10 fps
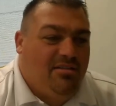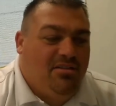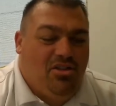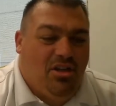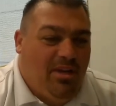
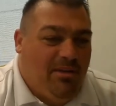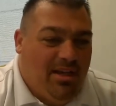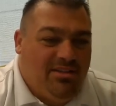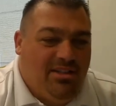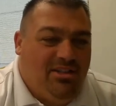Shoot me a
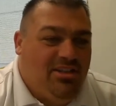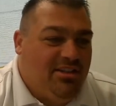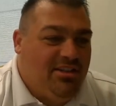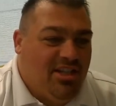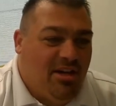message in
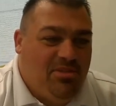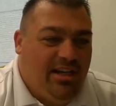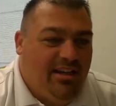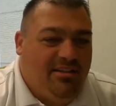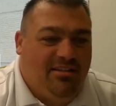the
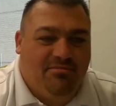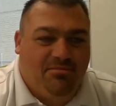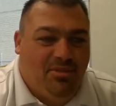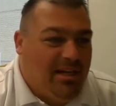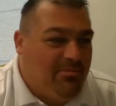subject,
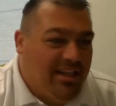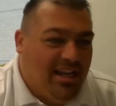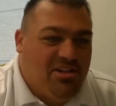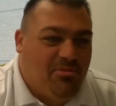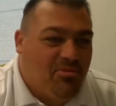put
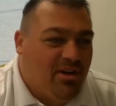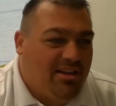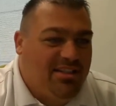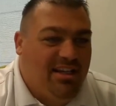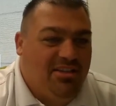application
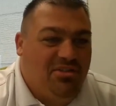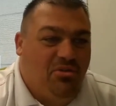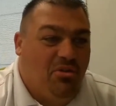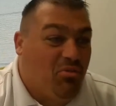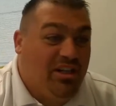process
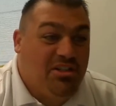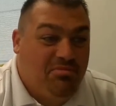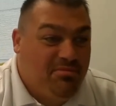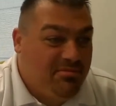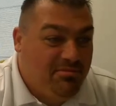or bridge
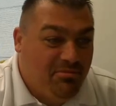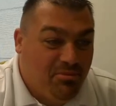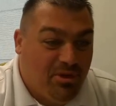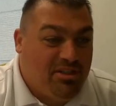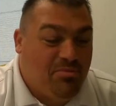
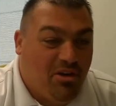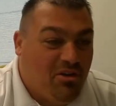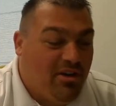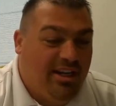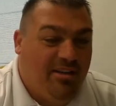
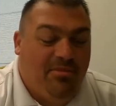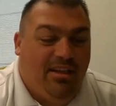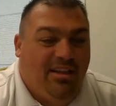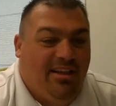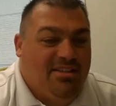program
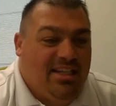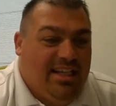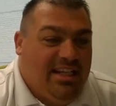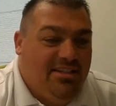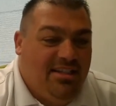is the
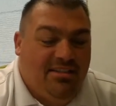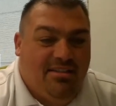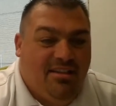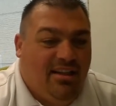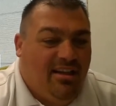
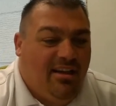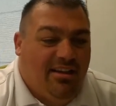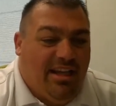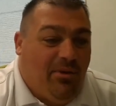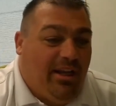easiest.
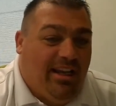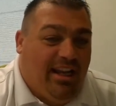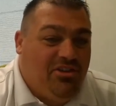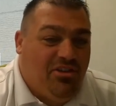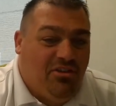That way I can
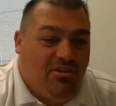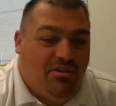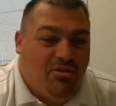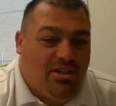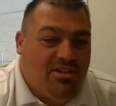answer your
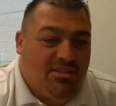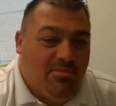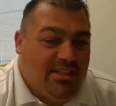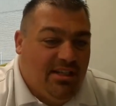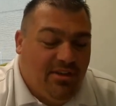question
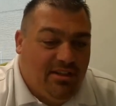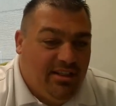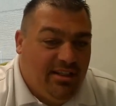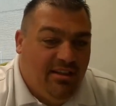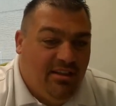
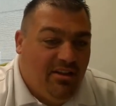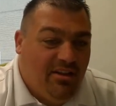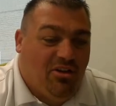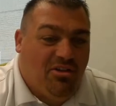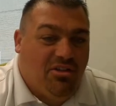specifically. Mm-hmm. You
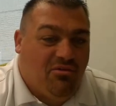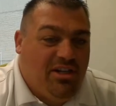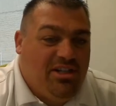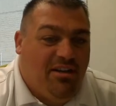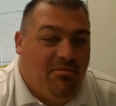can also
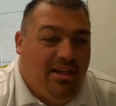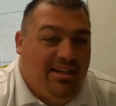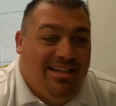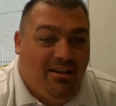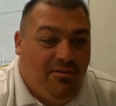reach out by
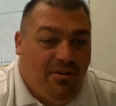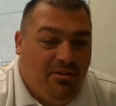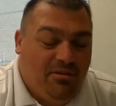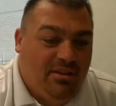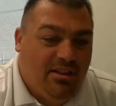
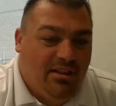telephone.